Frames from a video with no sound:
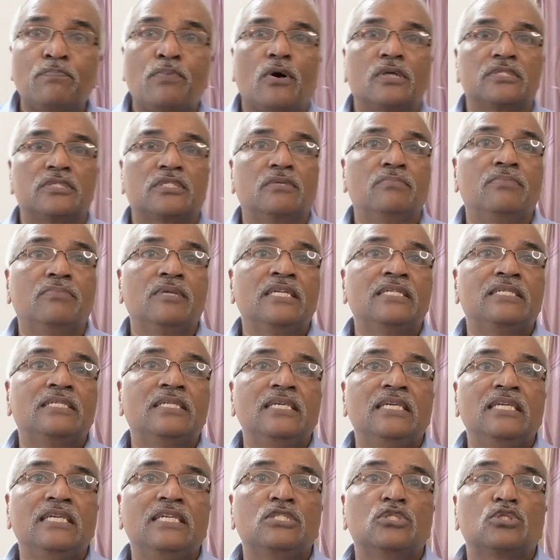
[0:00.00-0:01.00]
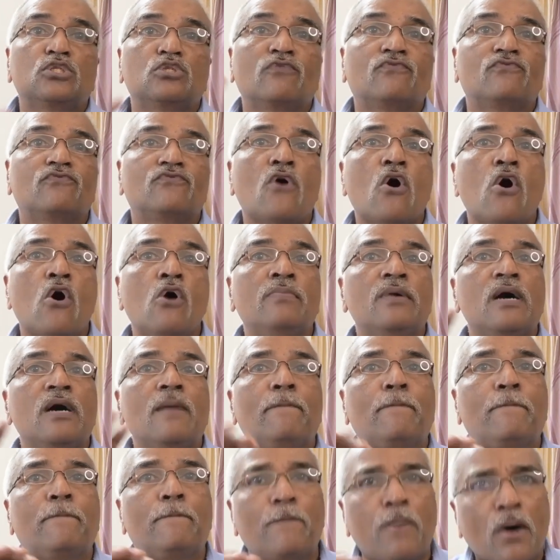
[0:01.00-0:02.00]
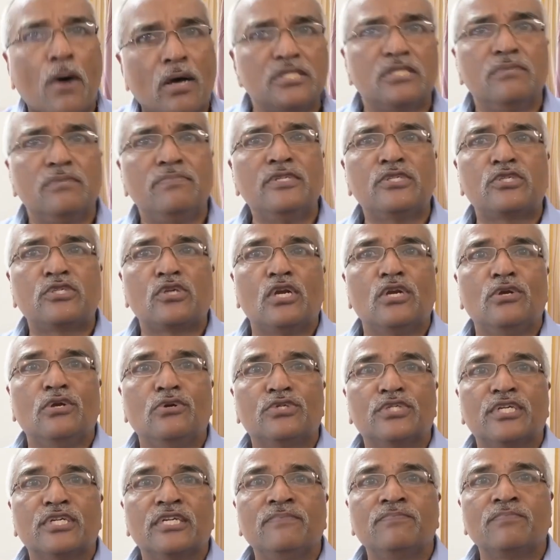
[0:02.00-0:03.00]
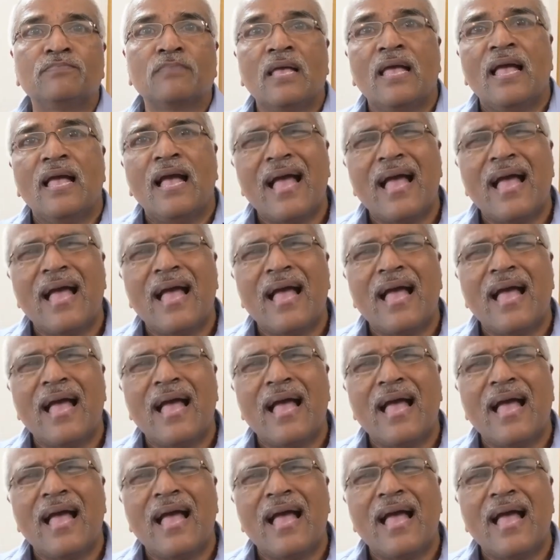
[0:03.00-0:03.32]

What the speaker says: possibilities to form a possible solution